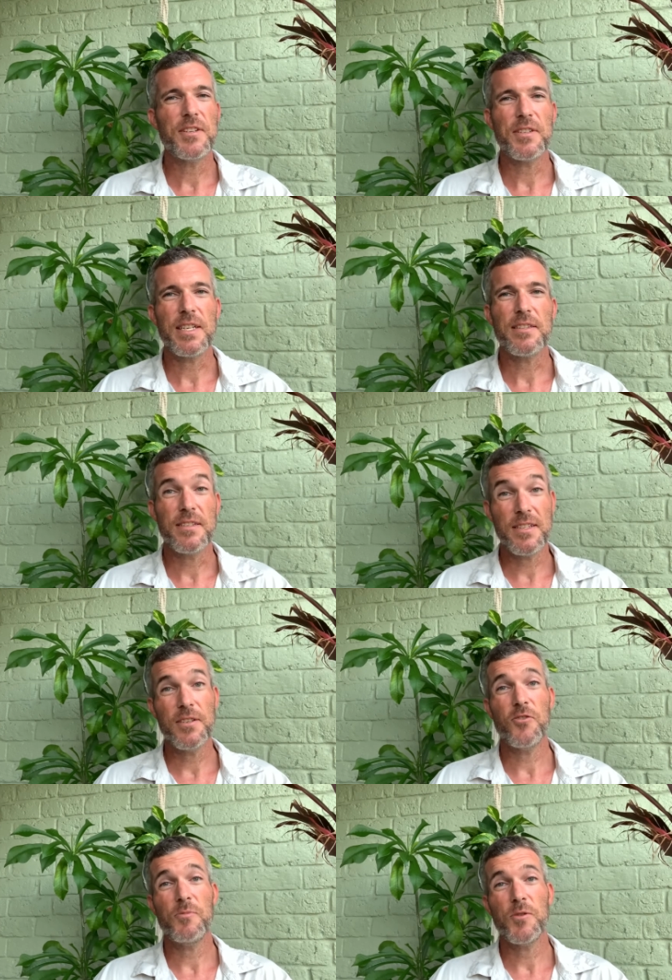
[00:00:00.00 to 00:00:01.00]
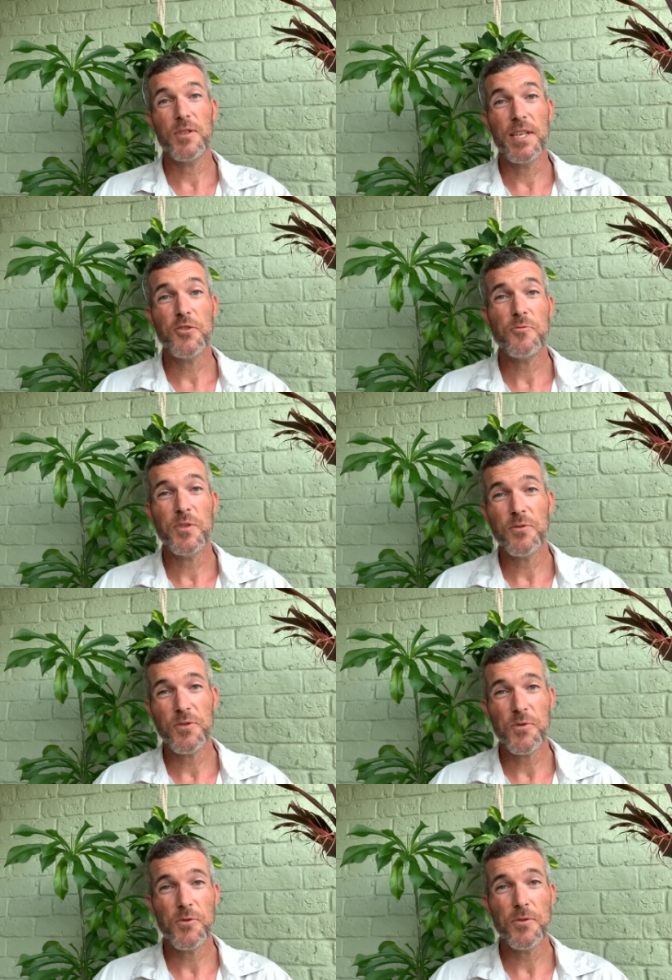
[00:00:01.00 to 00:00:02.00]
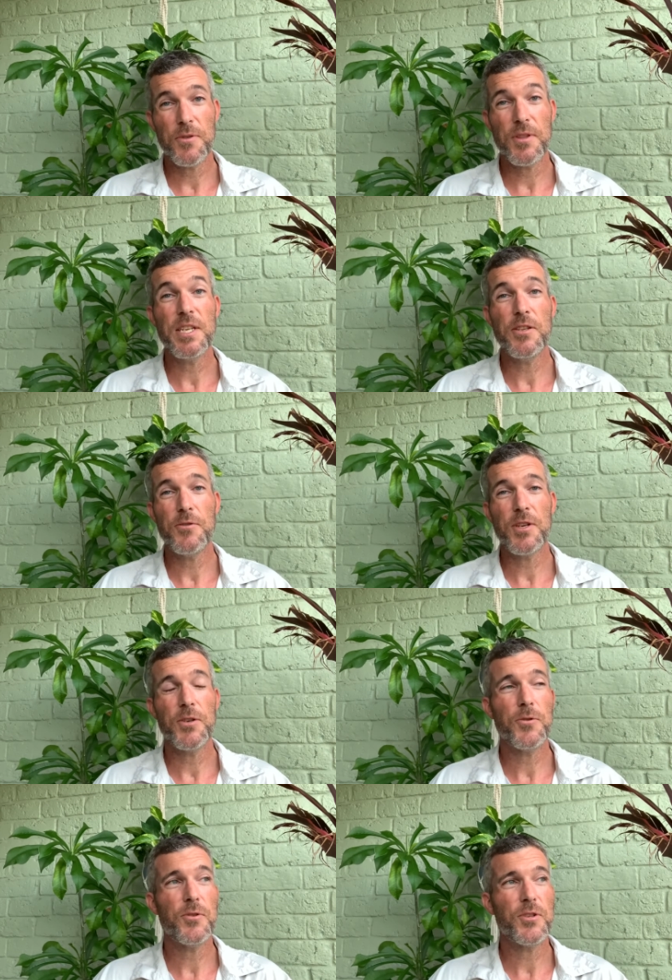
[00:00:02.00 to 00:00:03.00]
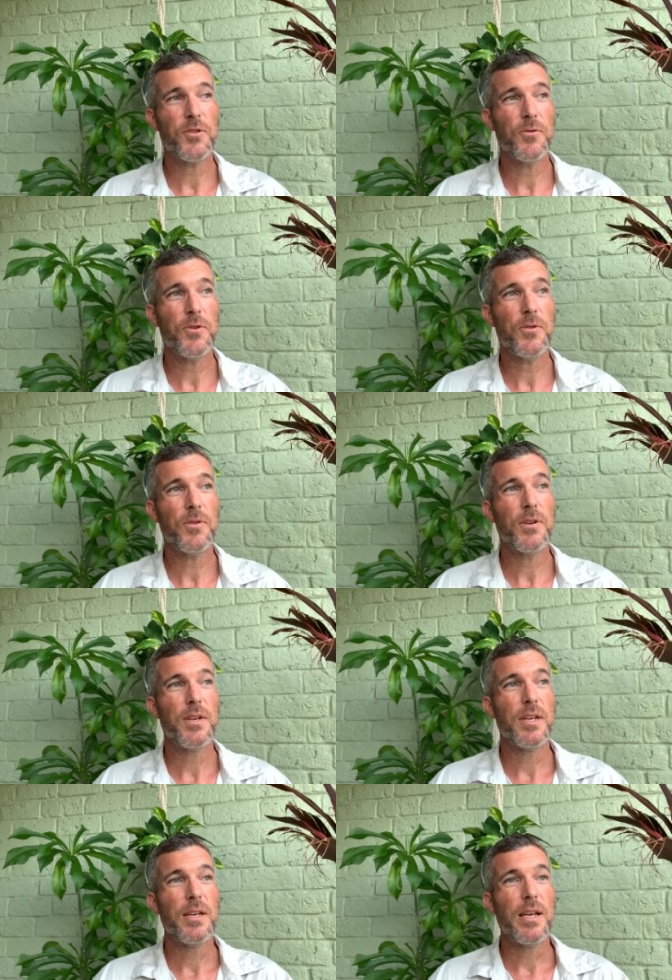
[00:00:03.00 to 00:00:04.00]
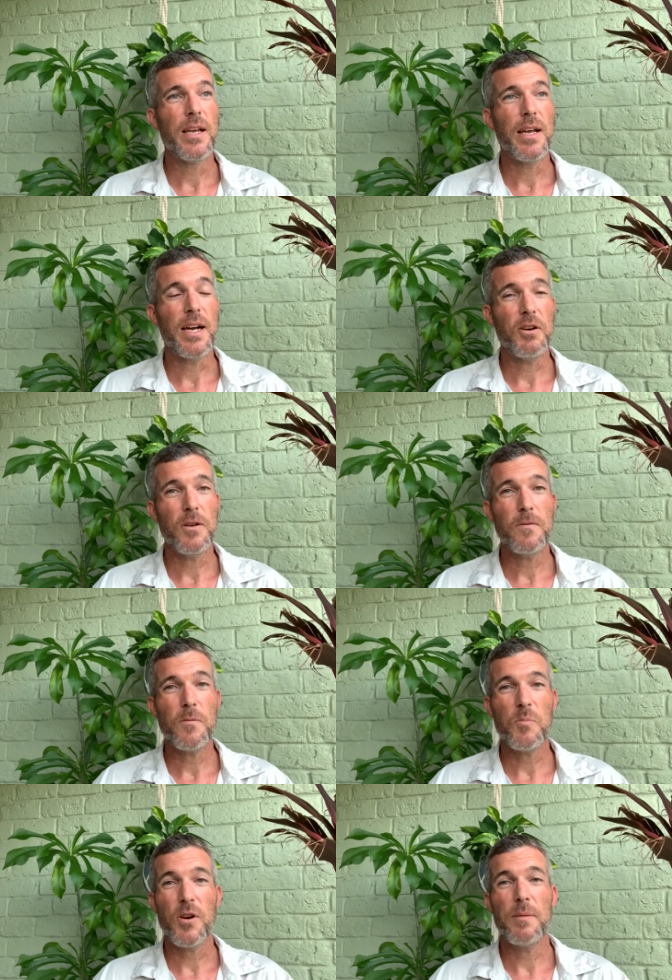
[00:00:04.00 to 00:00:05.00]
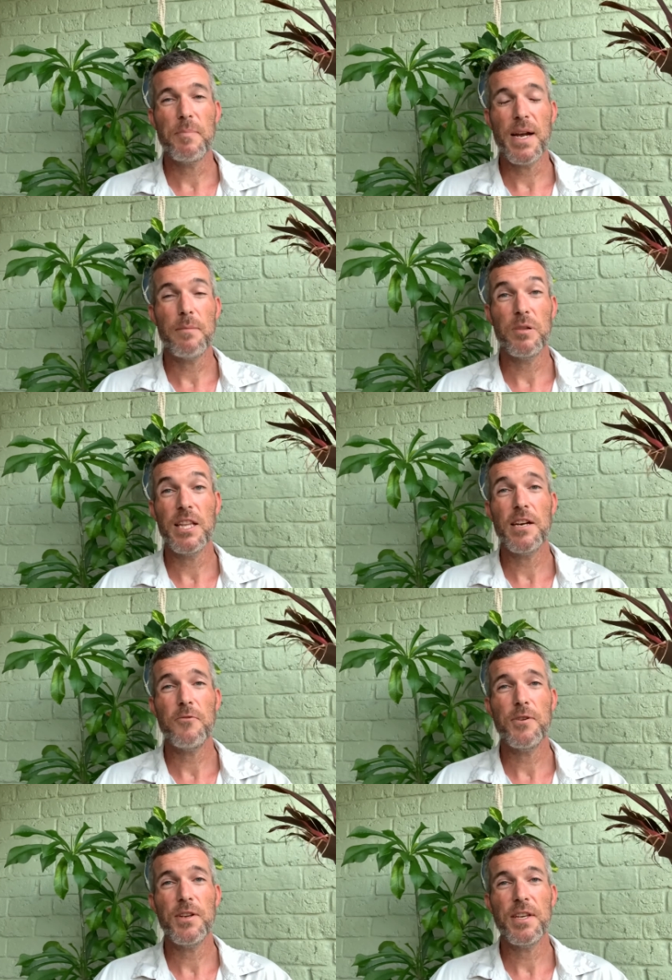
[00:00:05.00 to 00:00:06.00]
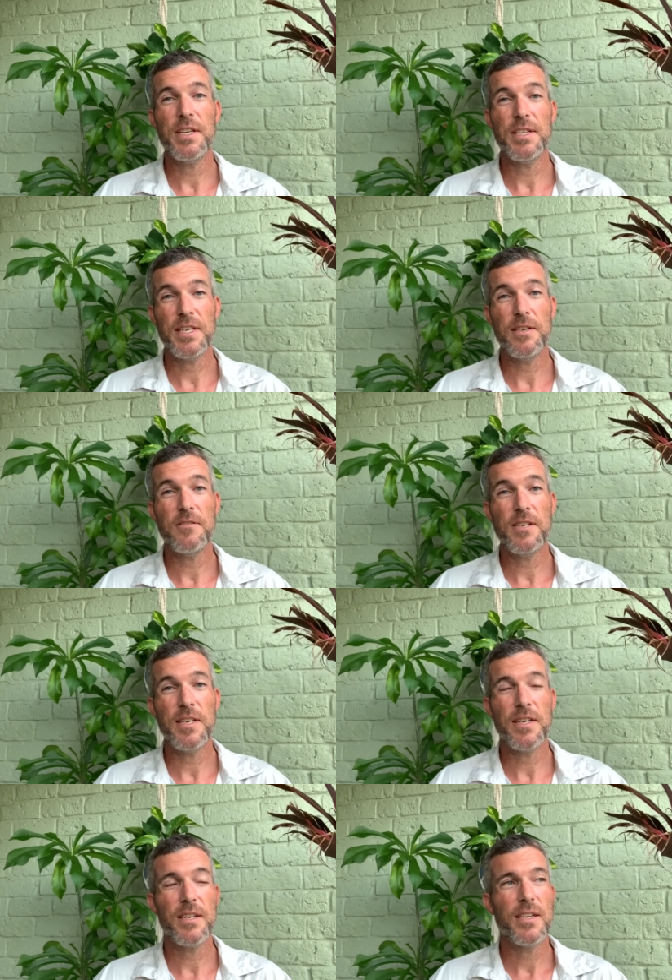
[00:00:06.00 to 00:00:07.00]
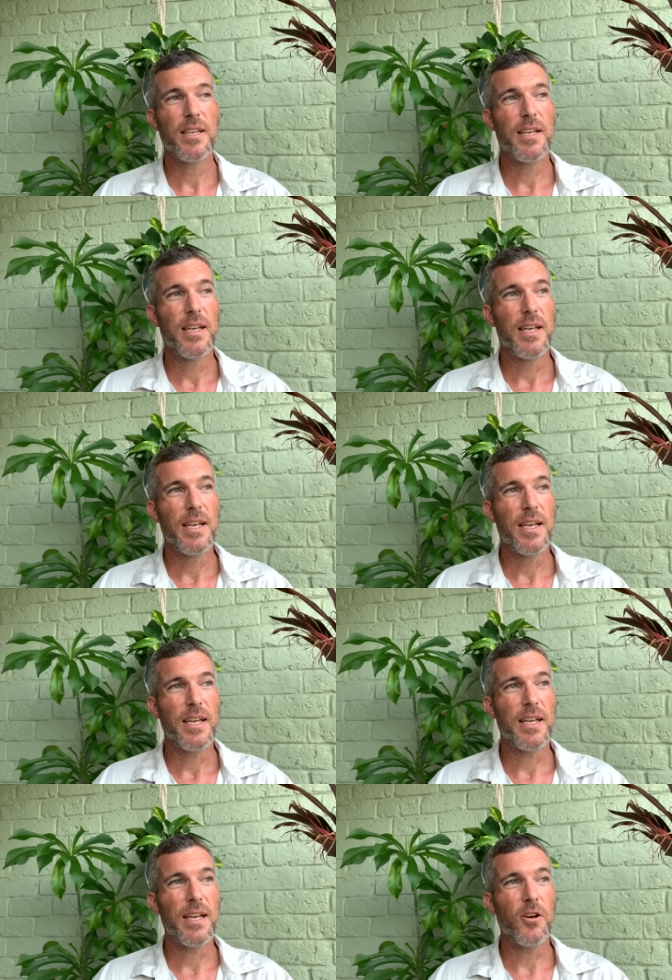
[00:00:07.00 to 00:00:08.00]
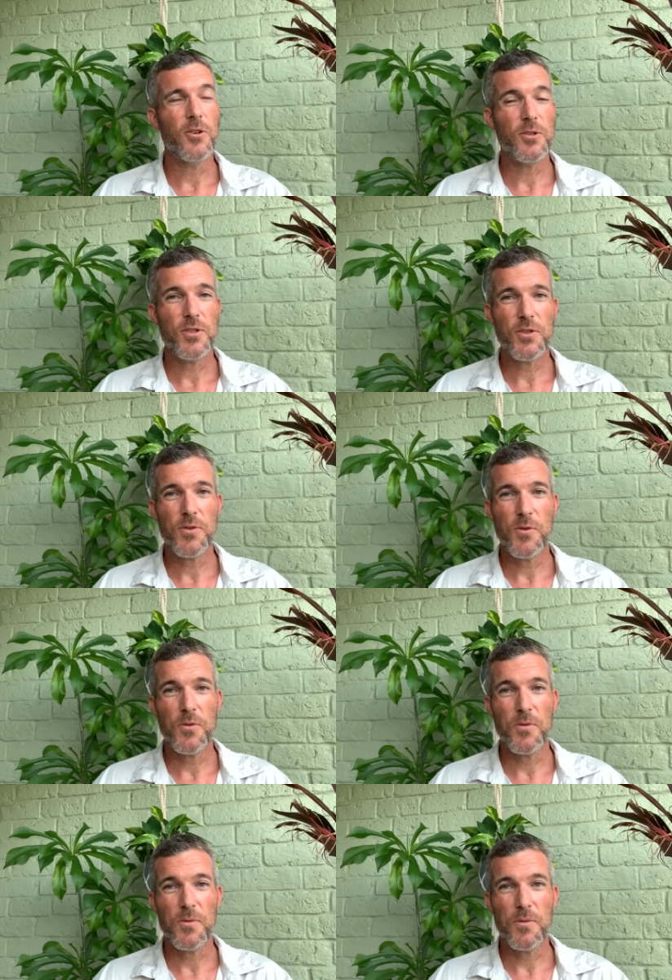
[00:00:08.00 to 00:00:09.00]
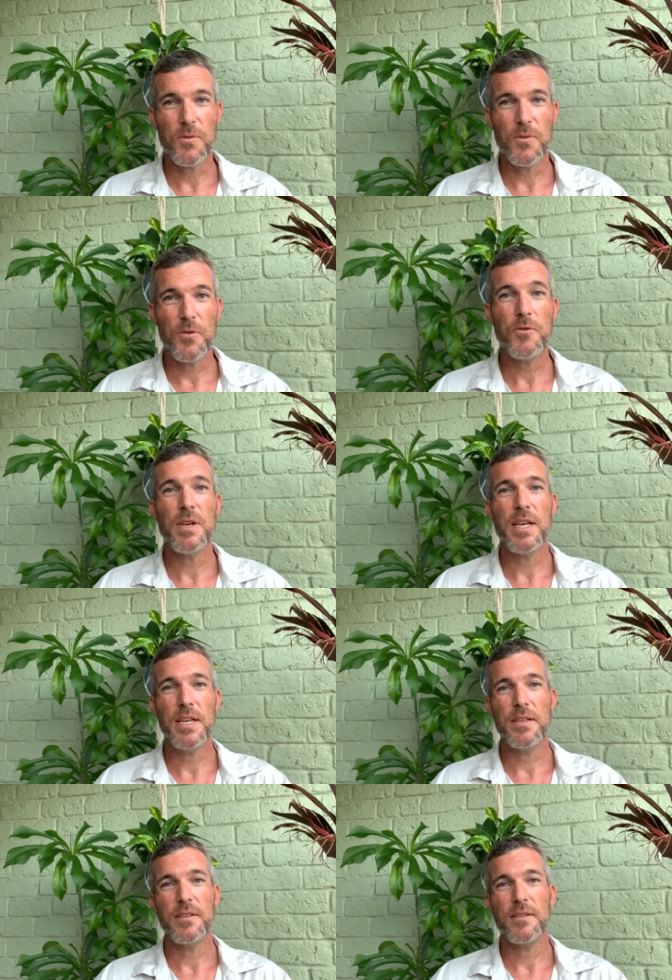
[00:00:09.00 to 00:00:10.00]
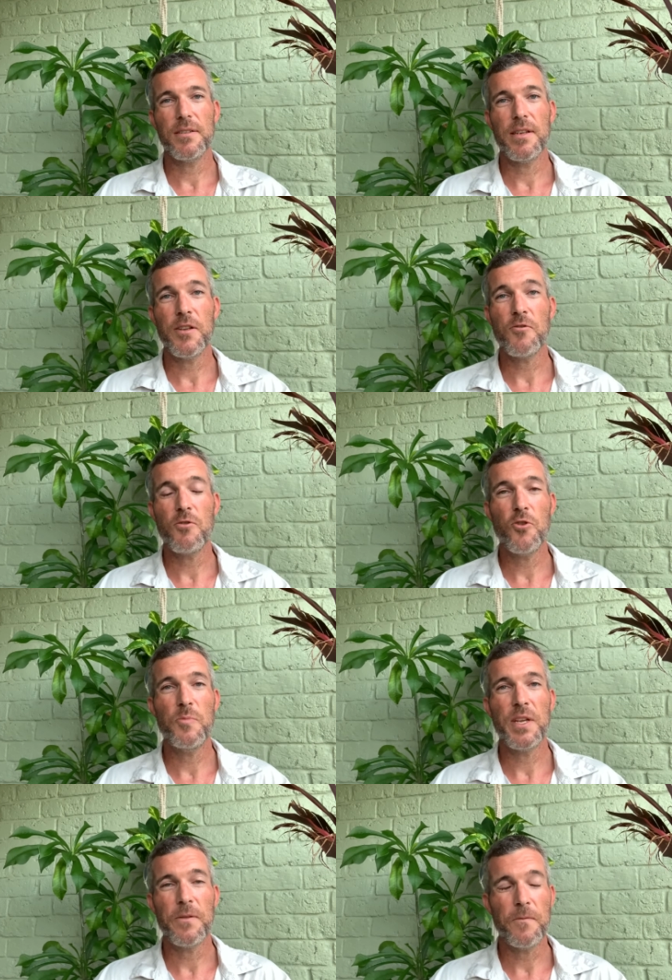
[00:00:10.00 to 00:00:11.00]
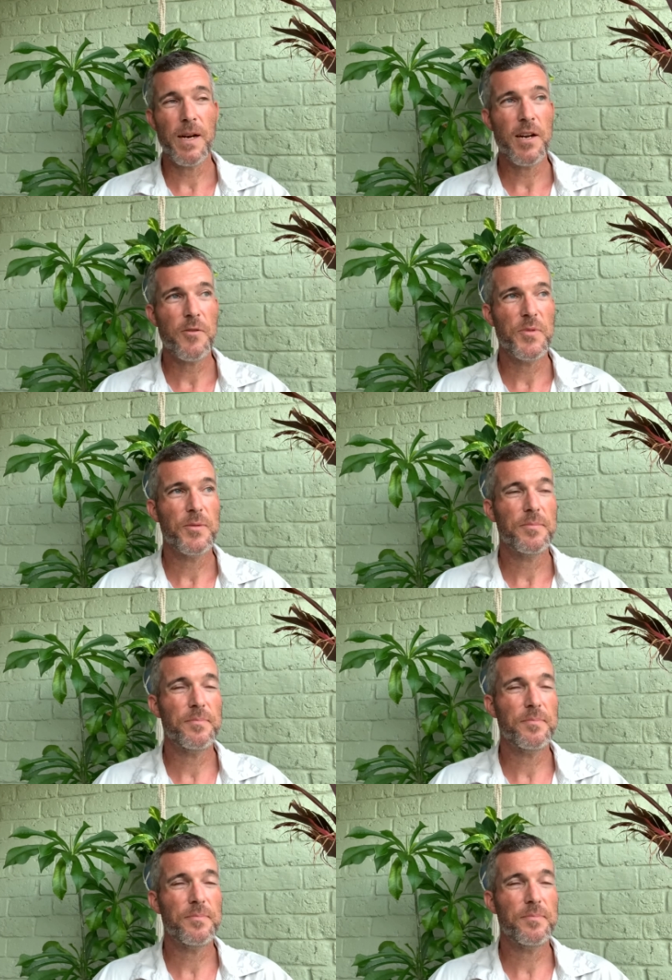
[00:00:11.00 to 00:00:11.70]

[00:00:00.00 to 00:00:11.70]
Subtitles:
like the single most detrimental thing you can do to soil. However, plowing and tilling also creates an aerobic environment.